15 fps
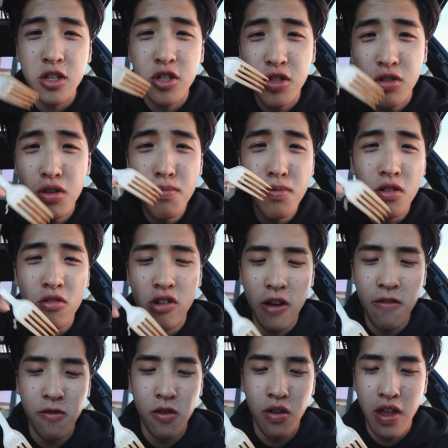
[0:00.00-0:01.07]
super
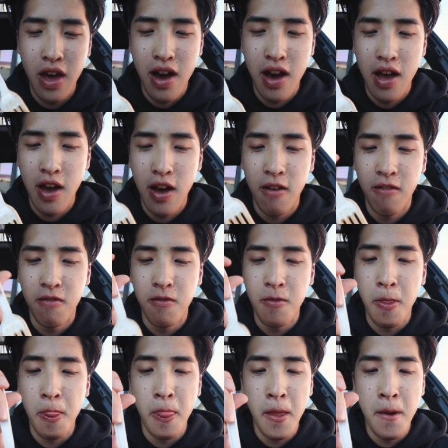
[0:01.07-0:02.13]
grateful that I have
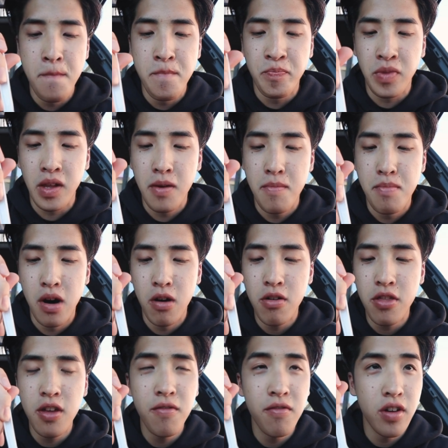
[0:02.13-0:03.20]

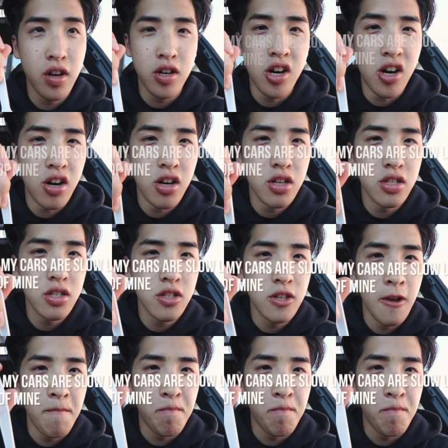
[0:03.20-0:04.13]
both of the cars.